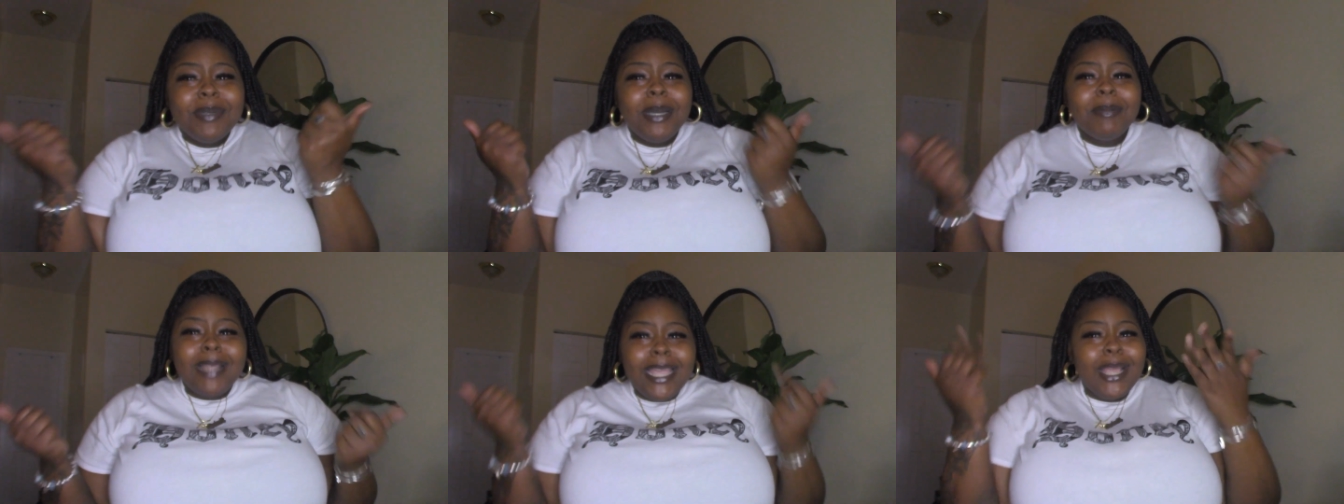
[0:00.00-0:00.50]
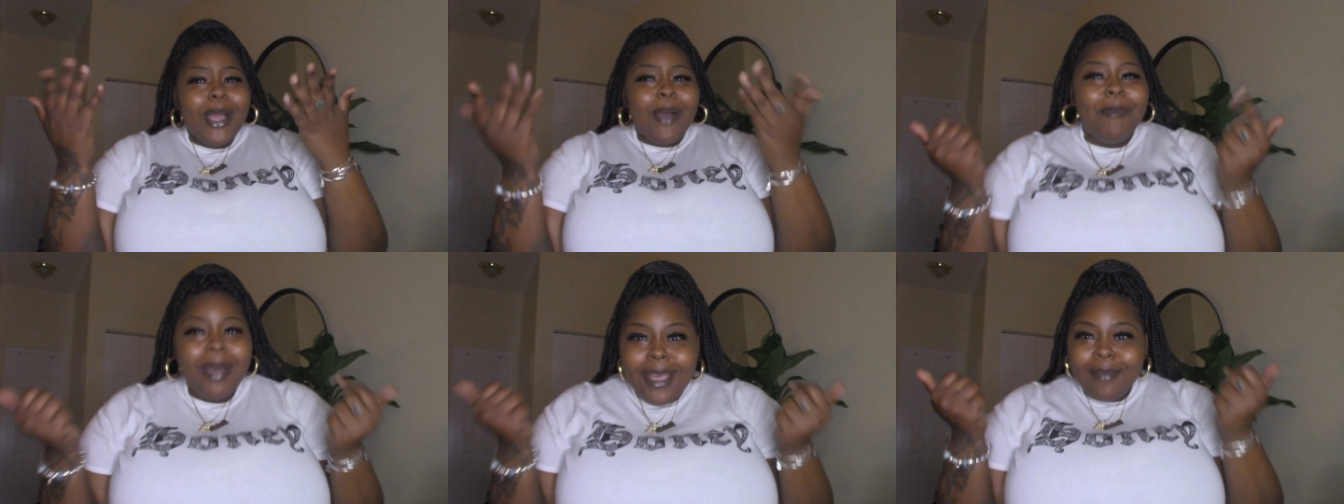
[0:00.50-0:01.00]
But I'm like,
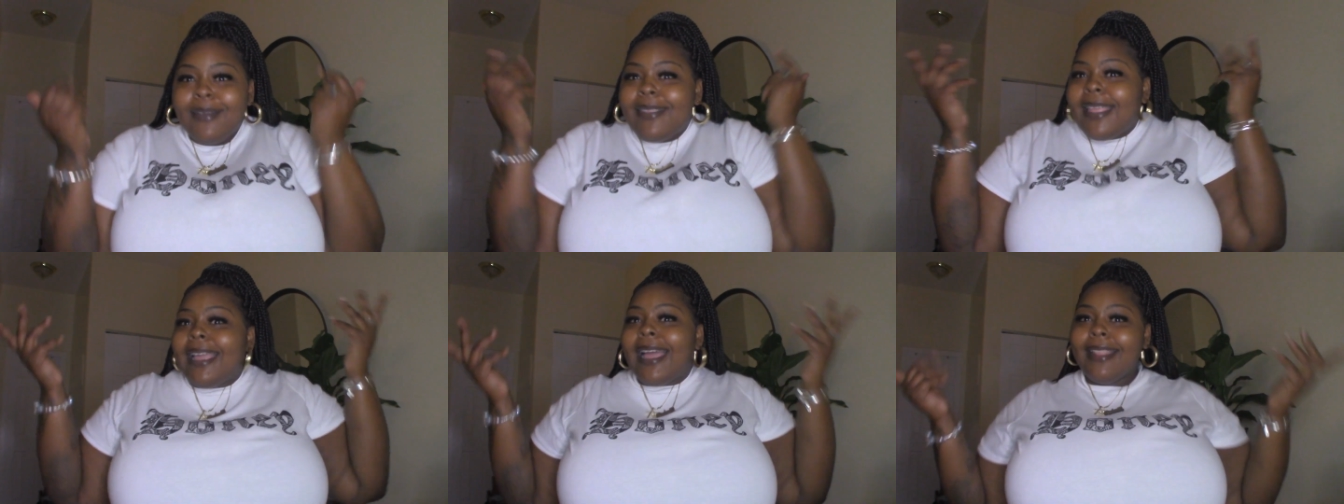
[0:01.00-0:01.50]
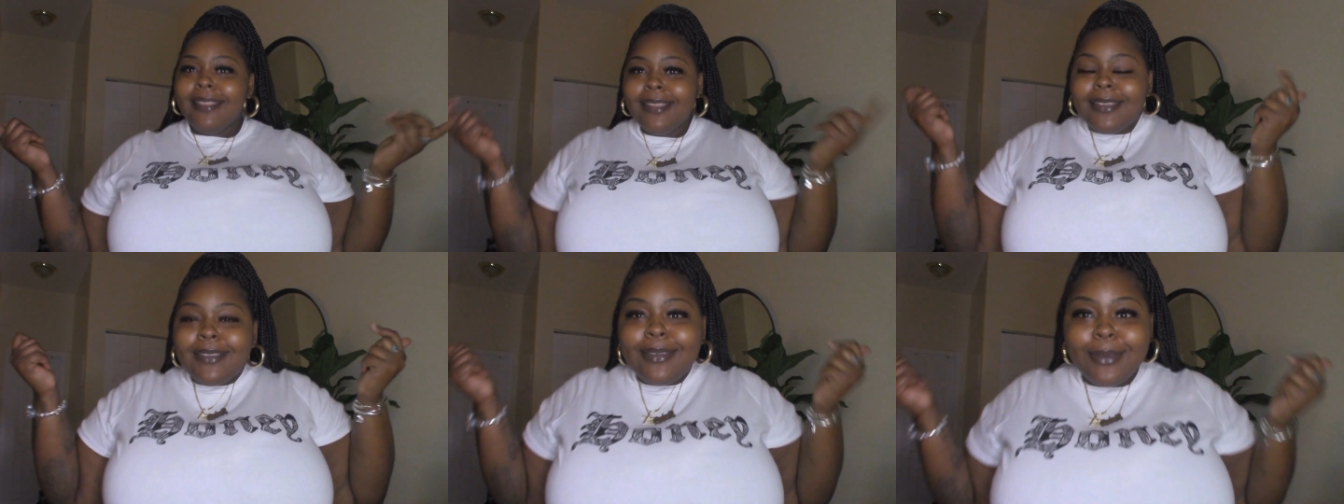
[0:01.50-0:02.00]
whatever, like, I
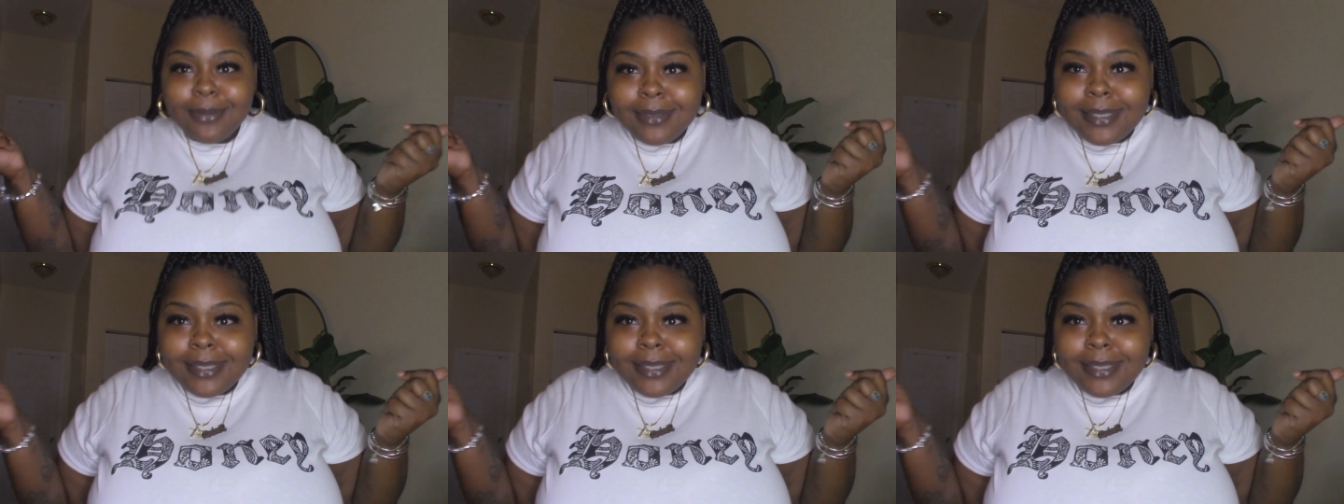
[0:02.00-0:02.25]
look cute